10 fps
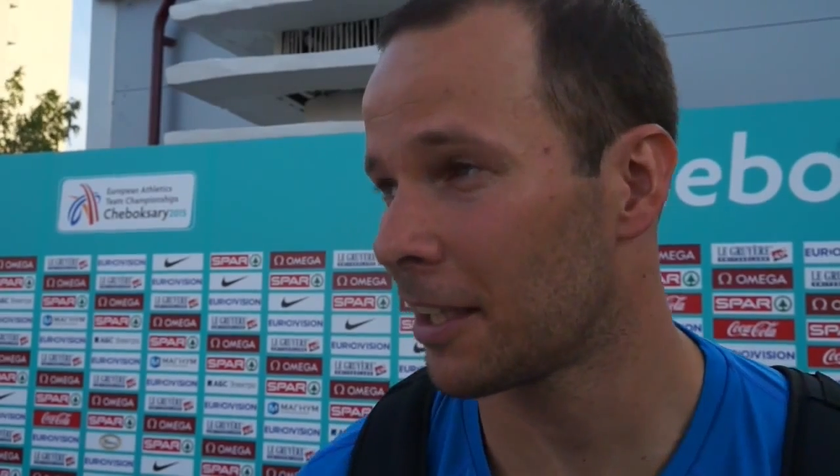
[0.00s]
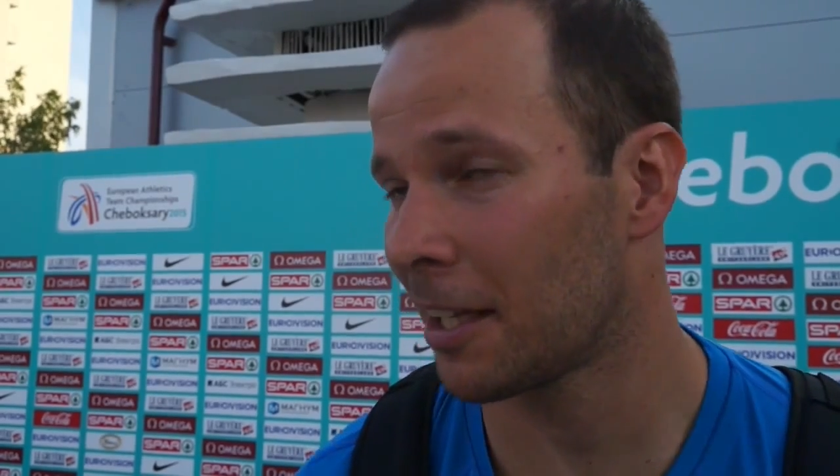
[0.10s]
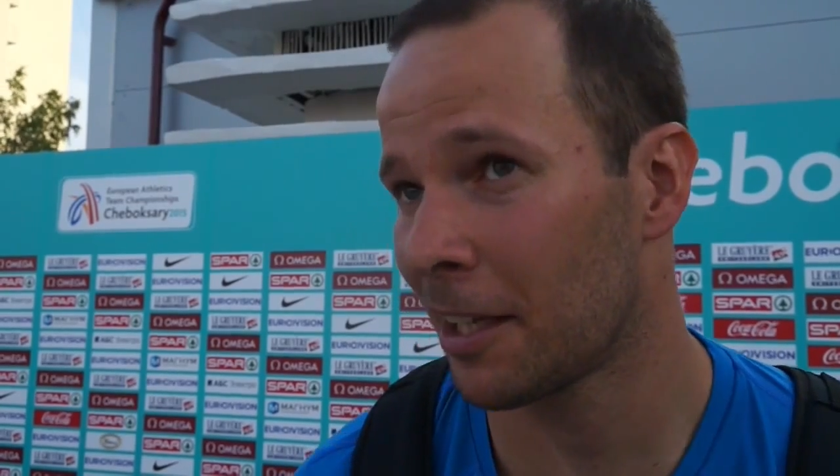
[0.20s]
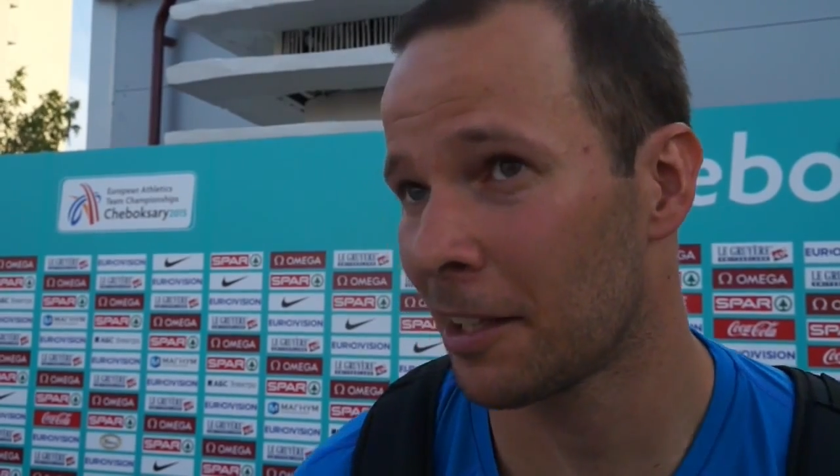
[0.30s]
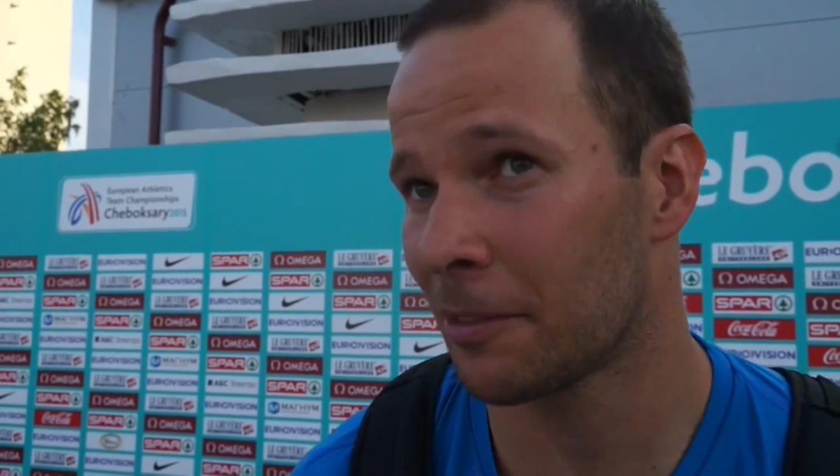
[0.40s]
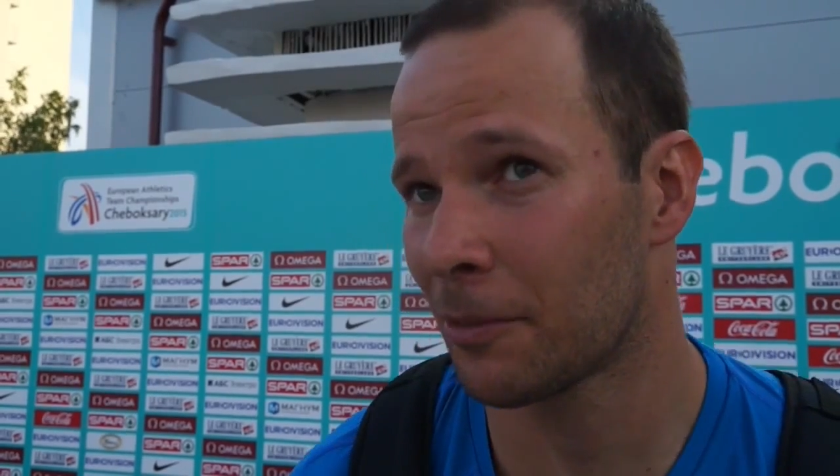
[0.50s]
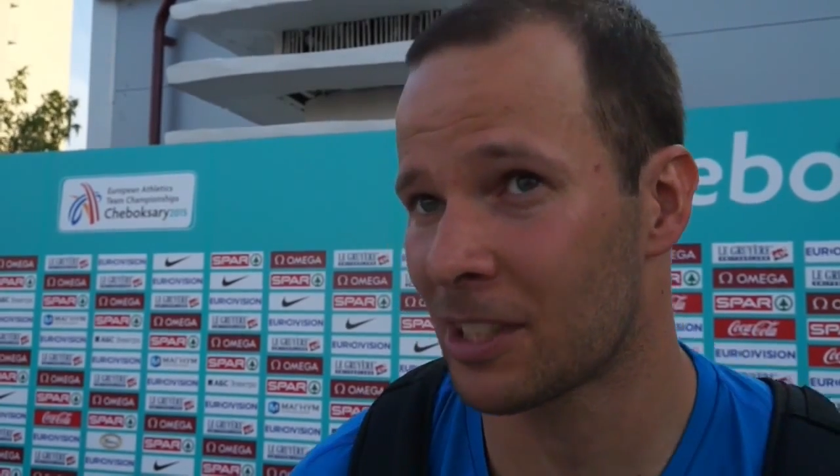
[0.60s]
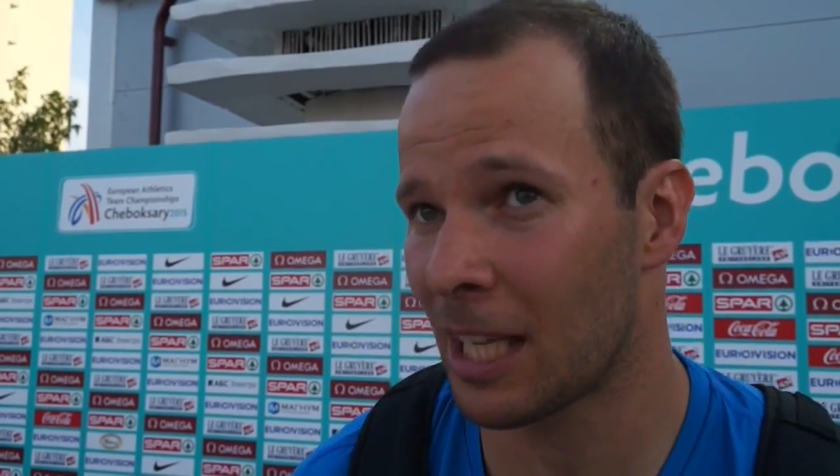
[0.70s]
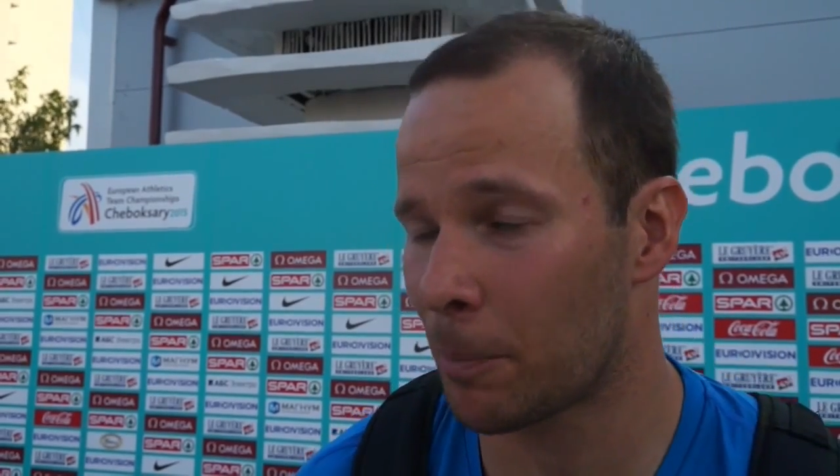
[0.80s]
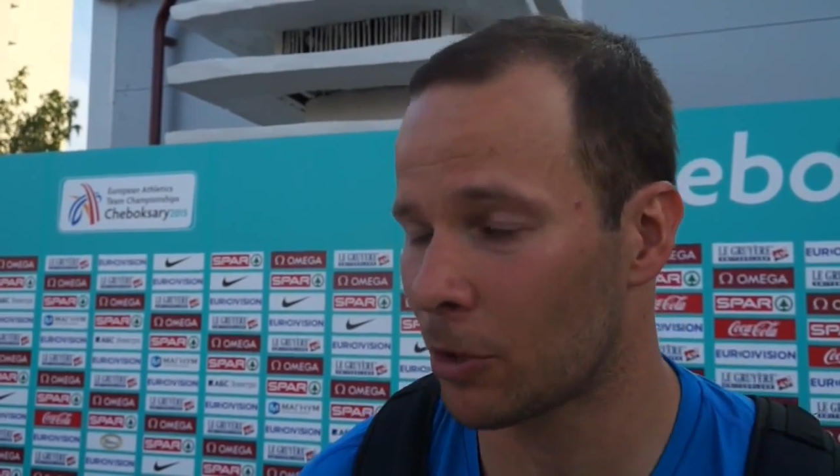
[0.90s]
that I
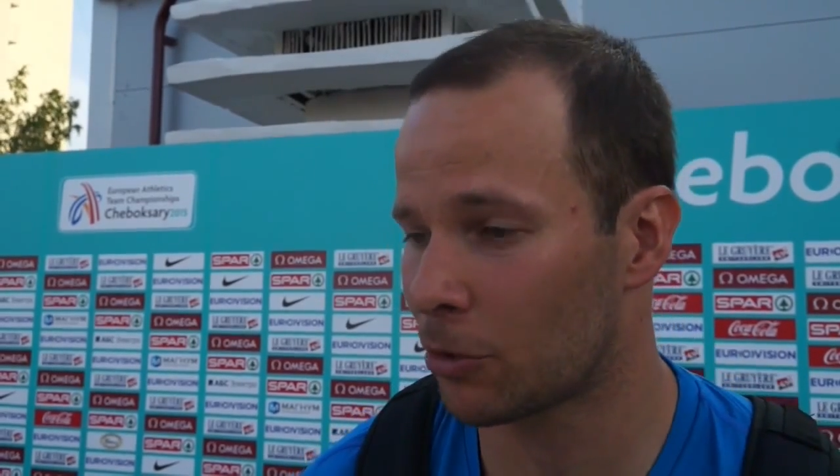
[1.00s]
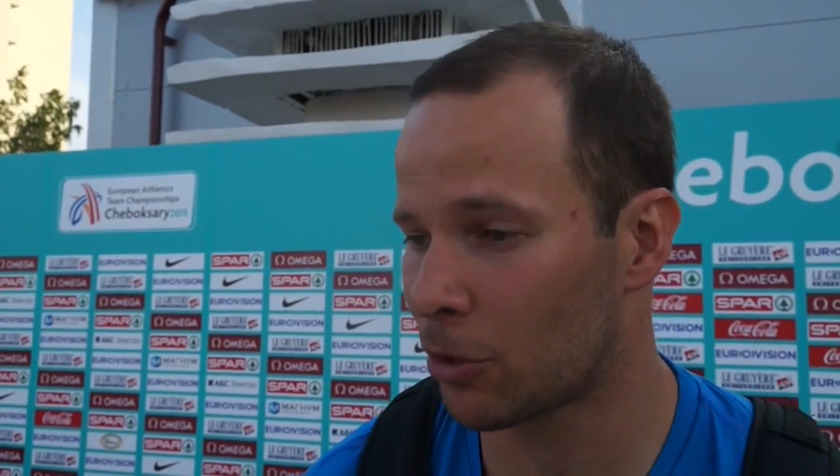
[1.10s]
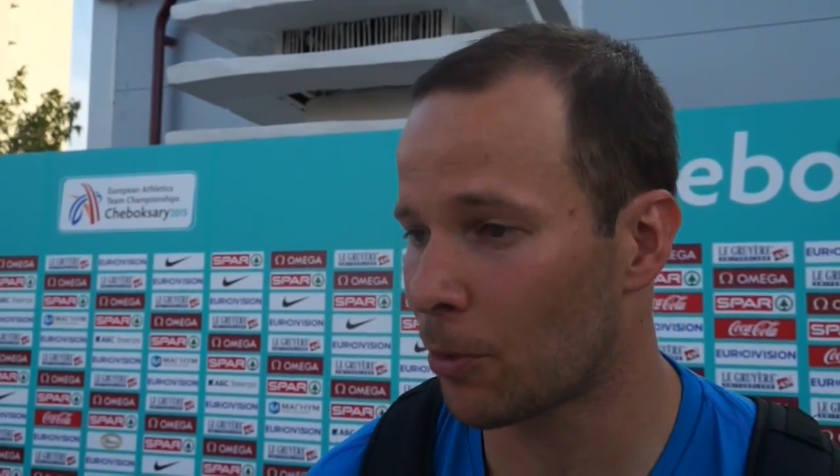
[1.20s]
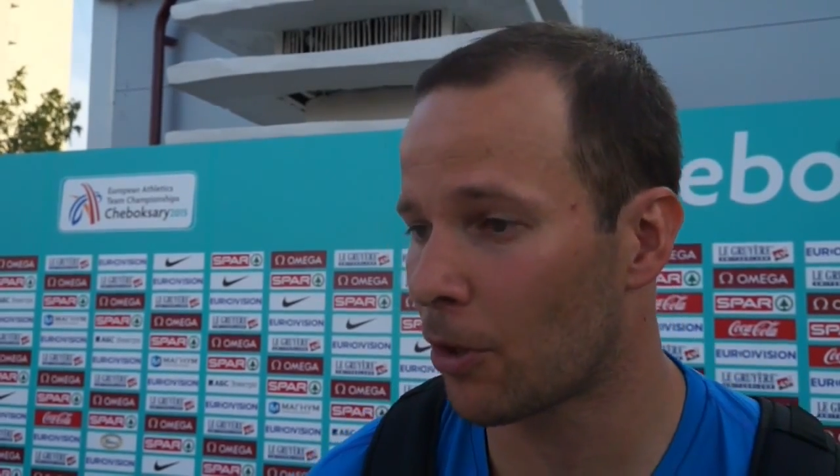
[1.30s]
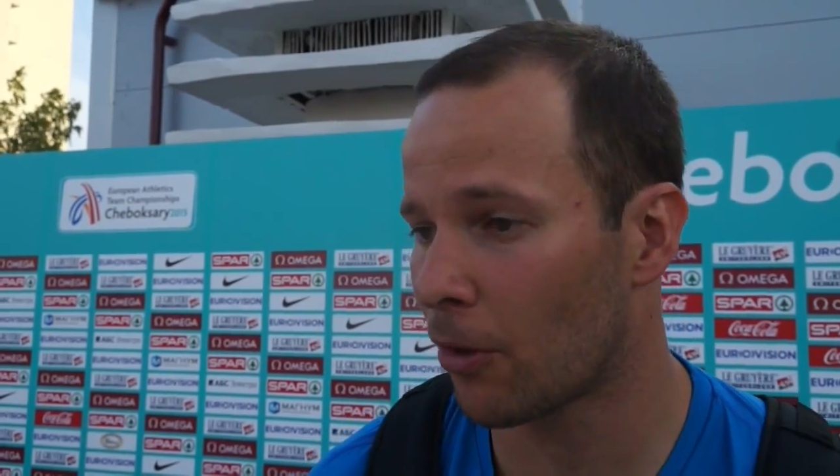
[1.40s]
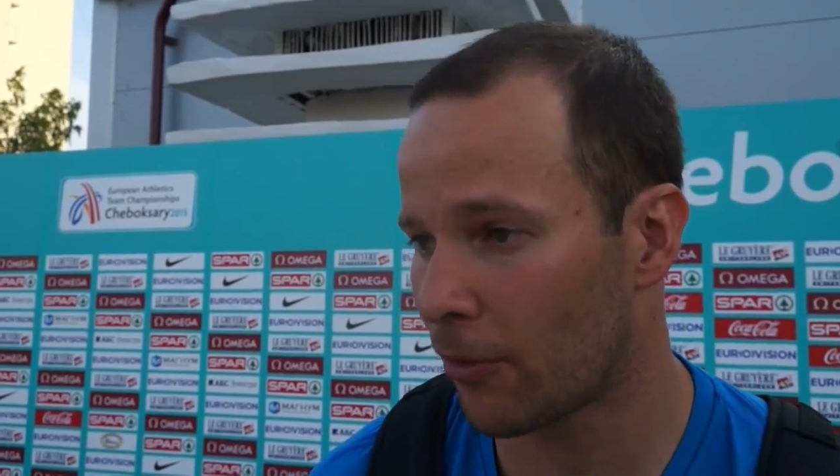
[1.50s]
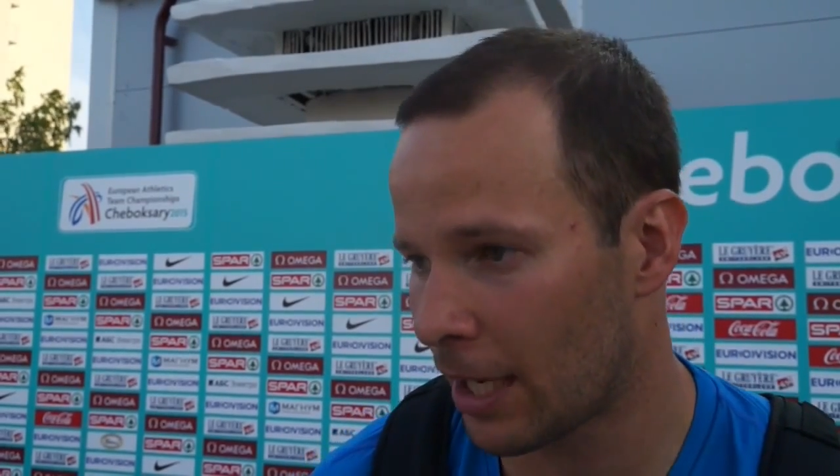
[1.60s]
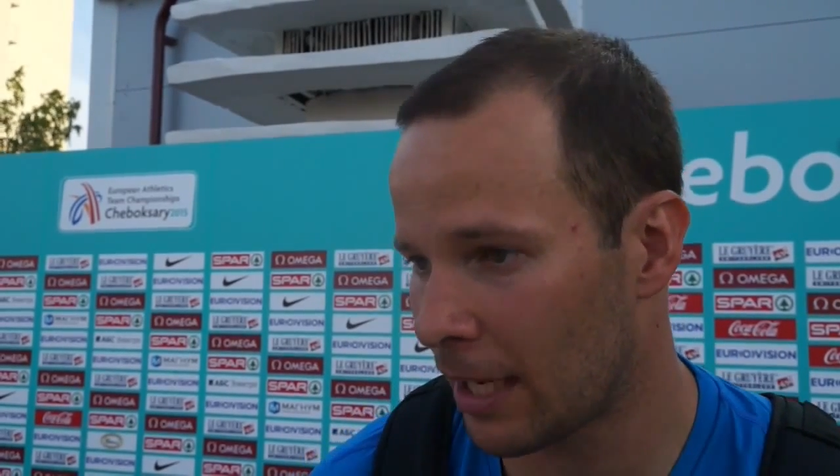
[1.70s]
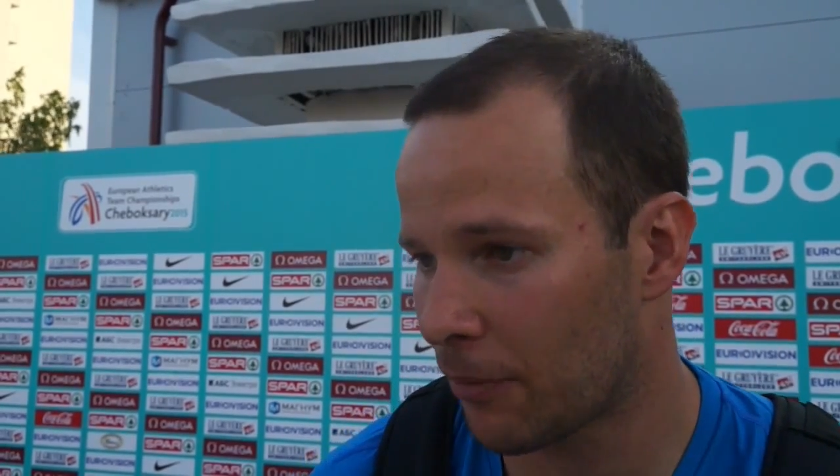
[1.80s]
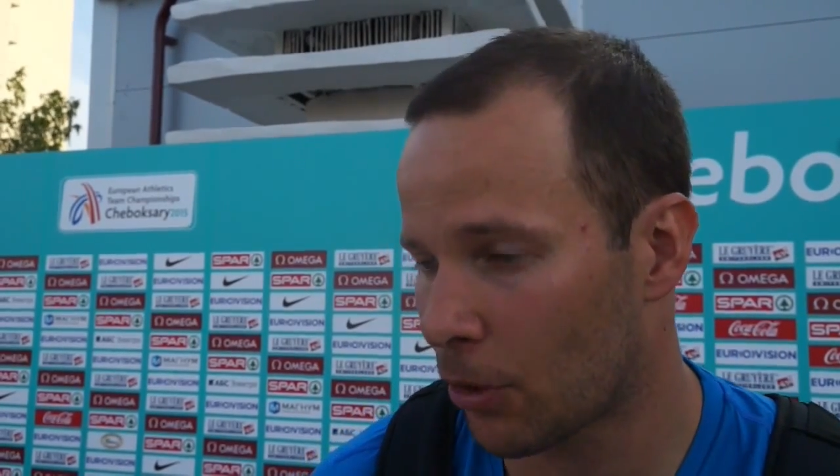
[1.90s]
was able to throw
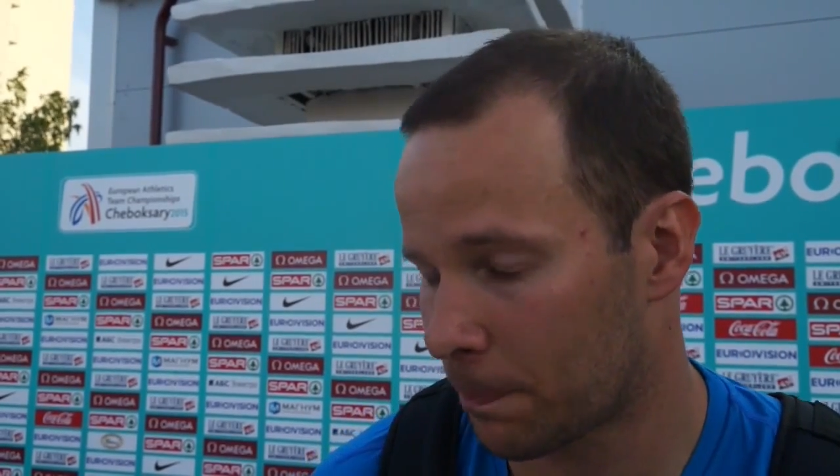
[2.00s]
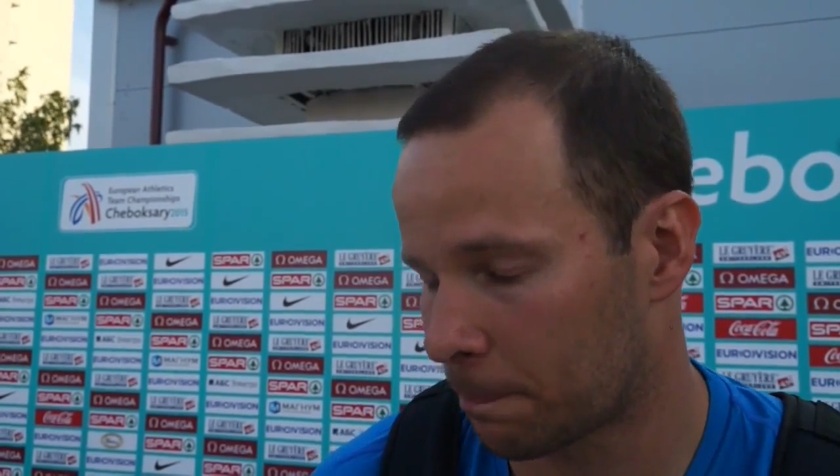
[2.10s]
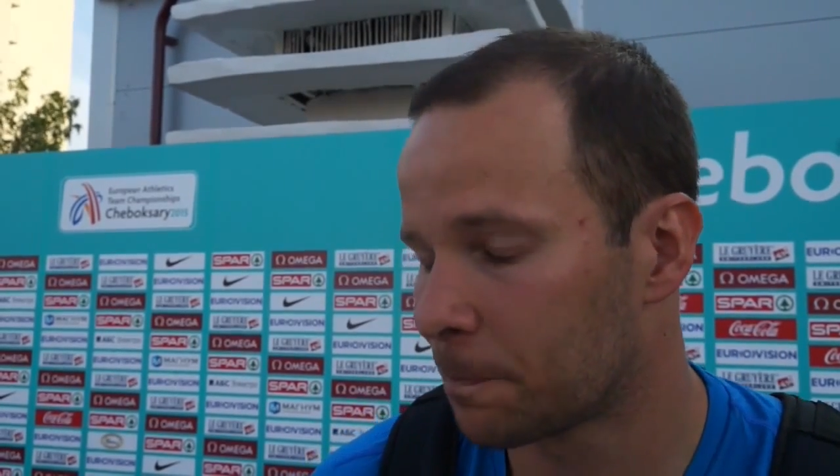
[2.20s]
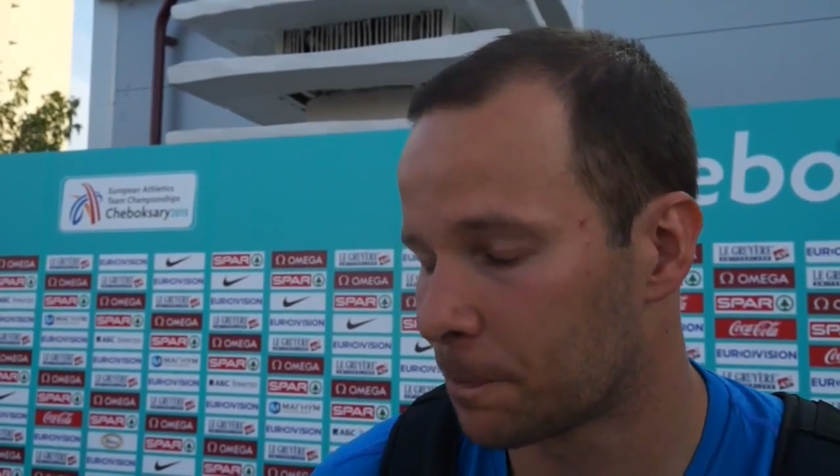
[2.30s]
over eighty-four.